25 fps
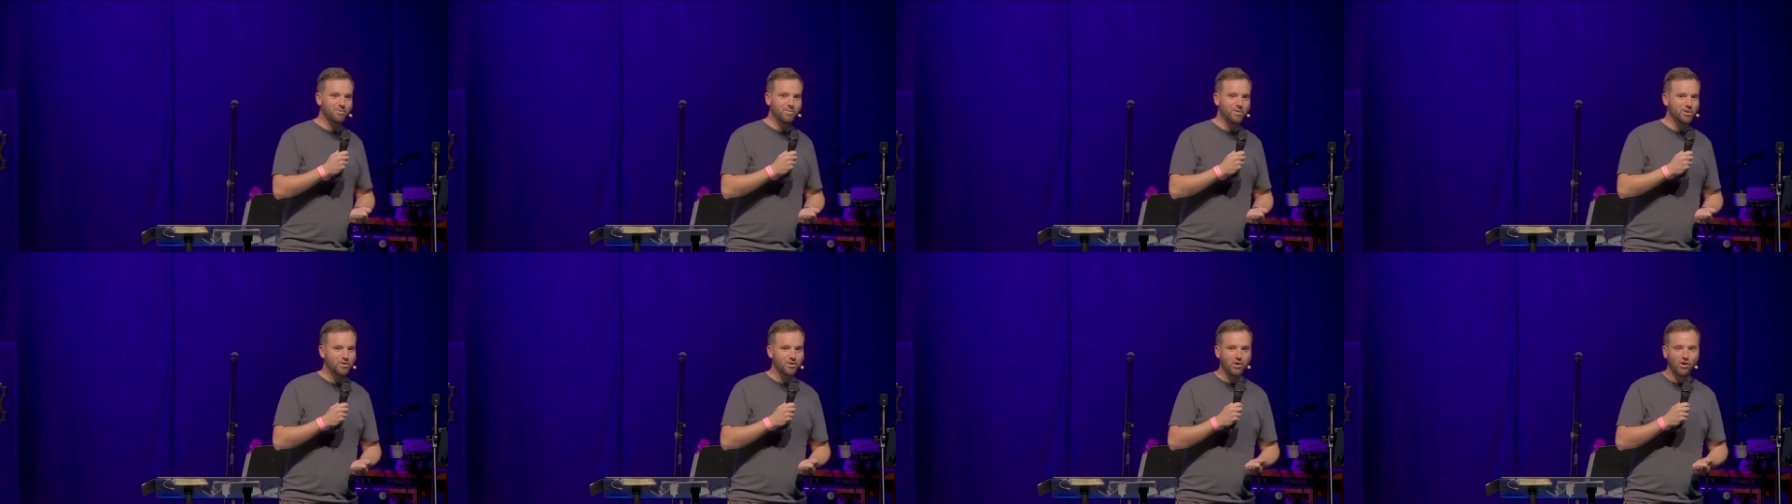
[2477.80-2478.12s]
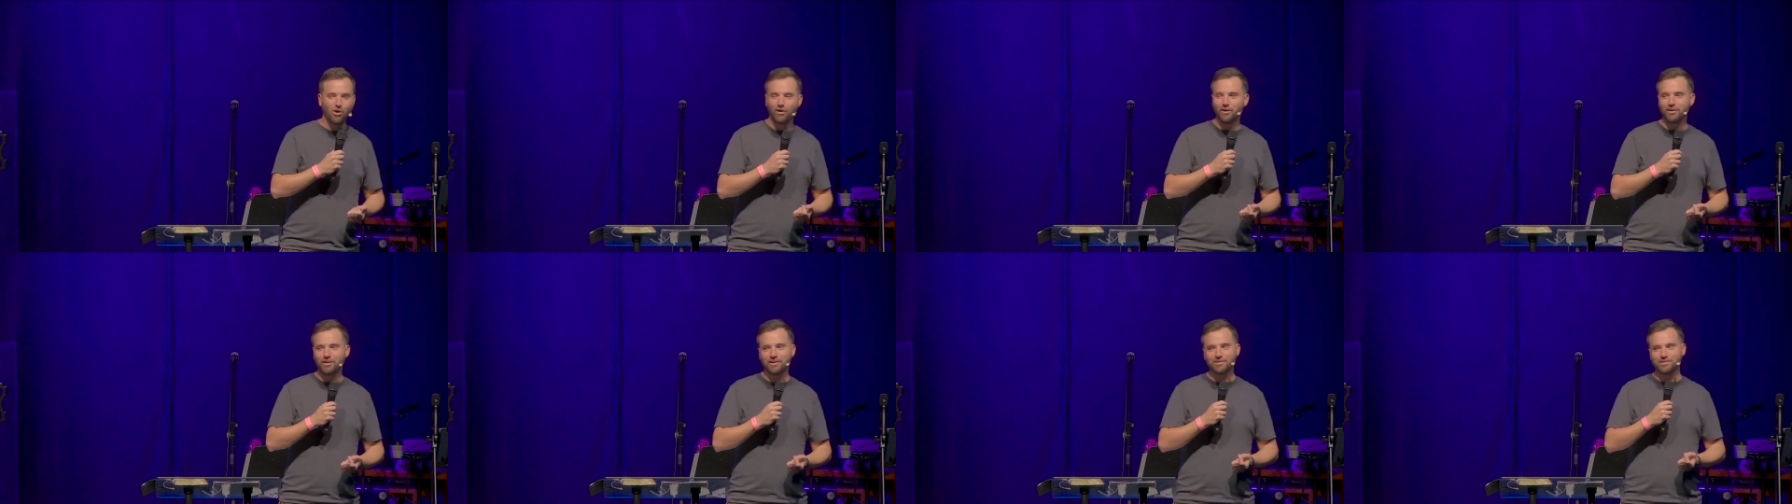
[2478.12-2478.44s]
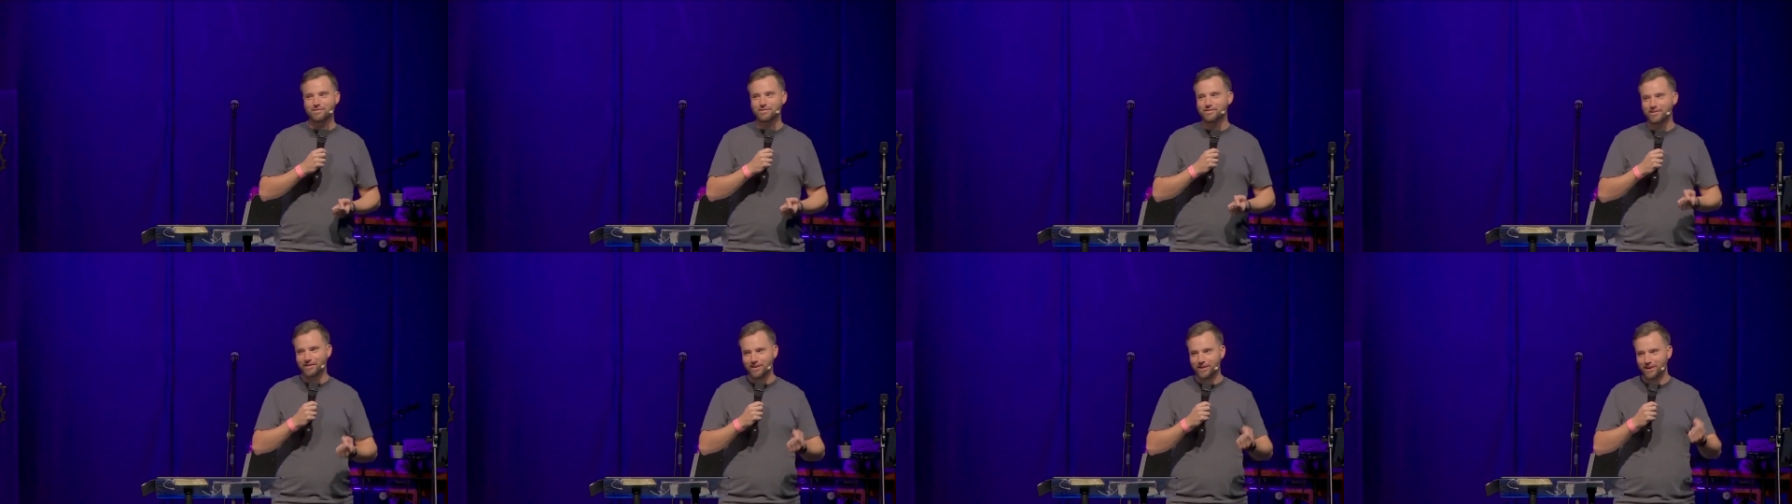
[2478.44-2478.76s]
not as
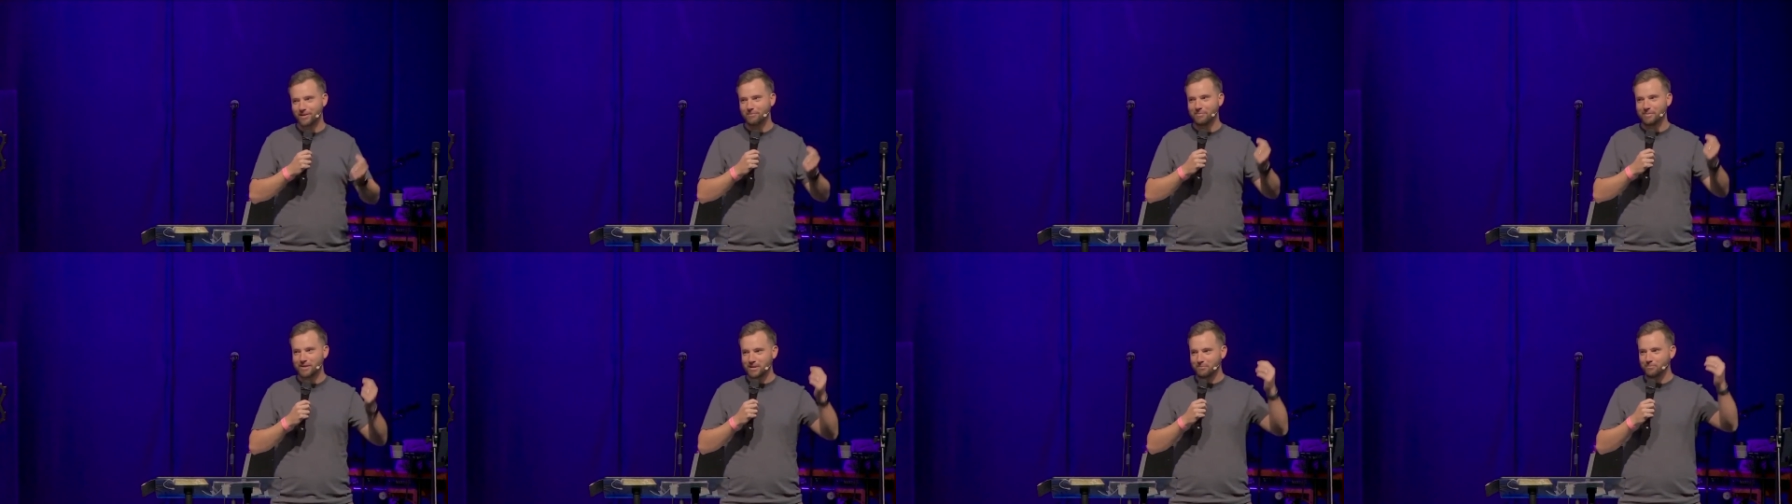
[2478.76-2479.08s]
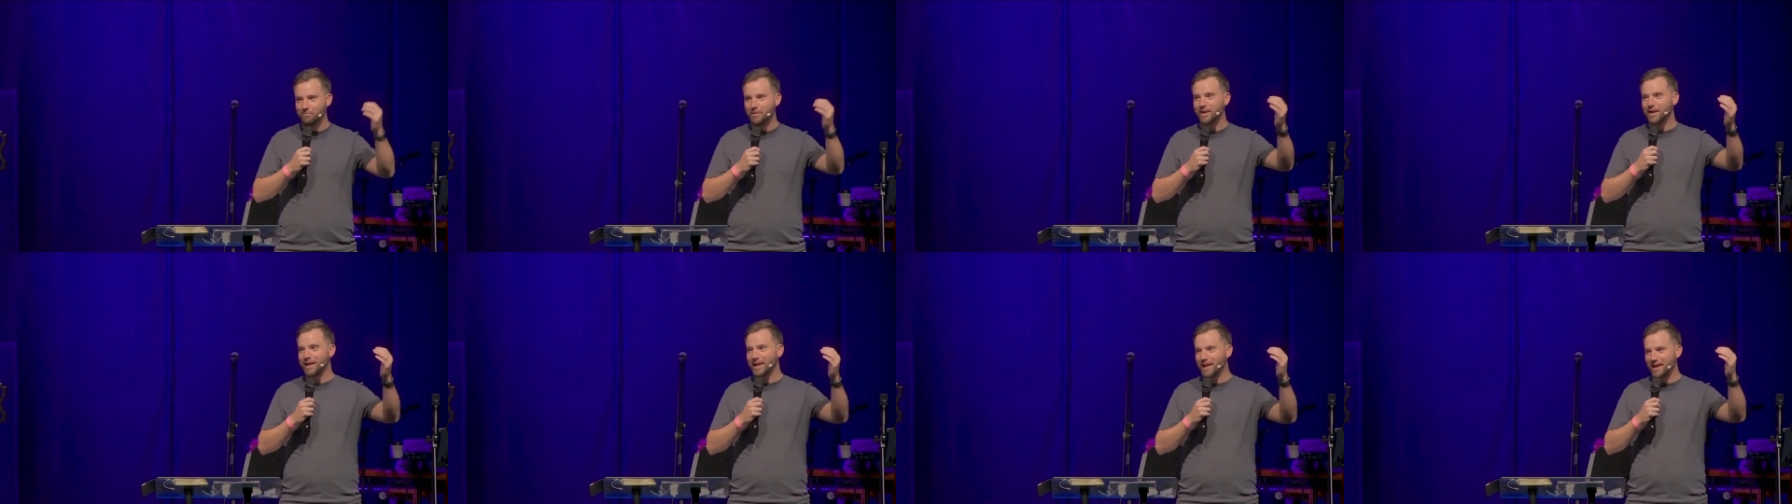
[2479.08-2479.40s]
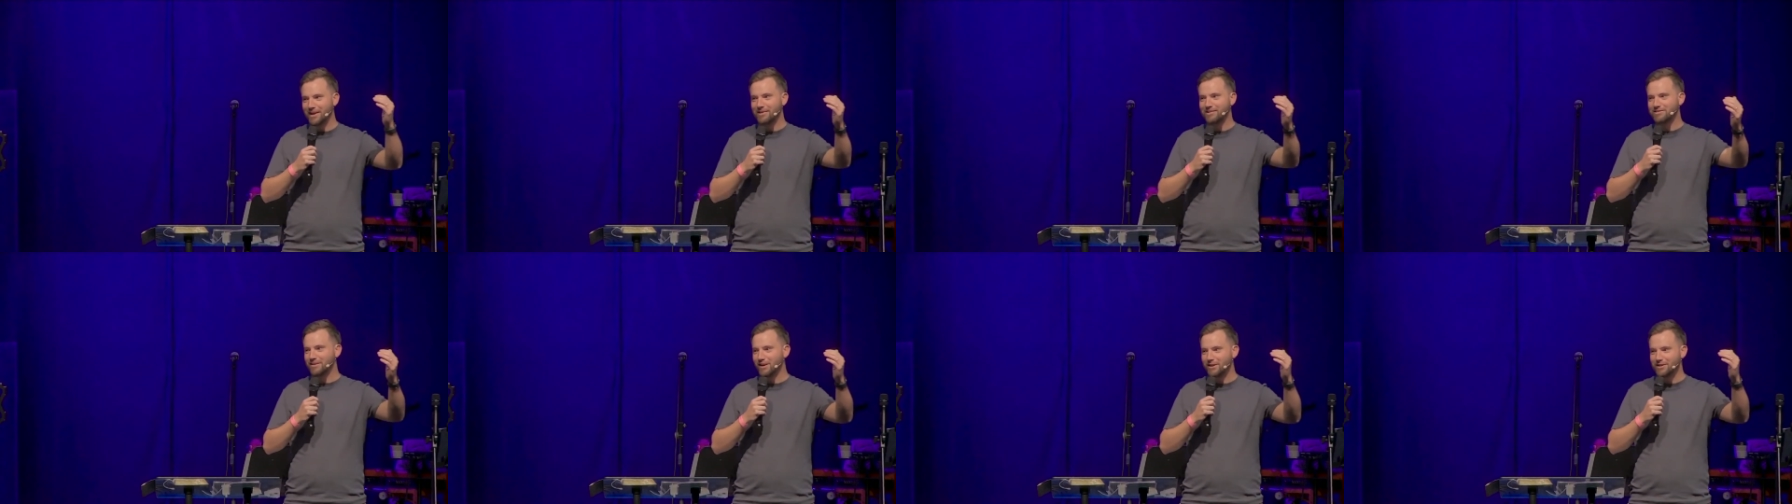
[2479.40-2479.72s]
going to be the big
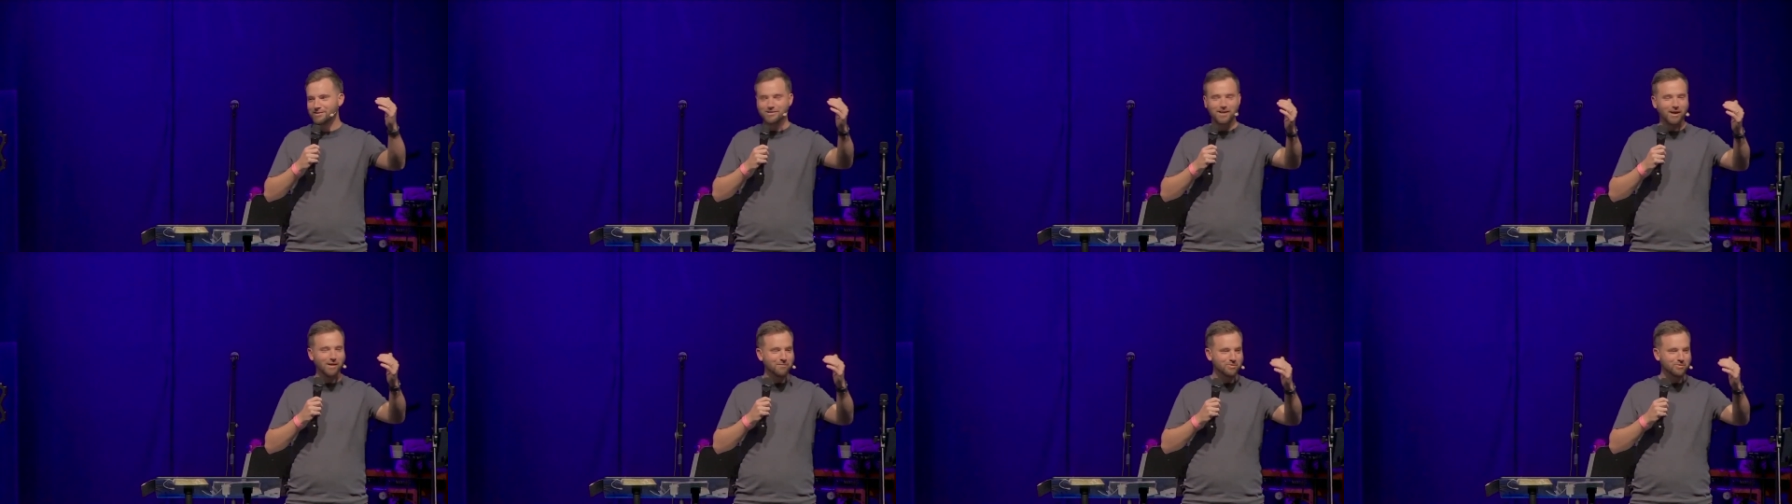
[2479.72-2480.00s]
hitters like Psalm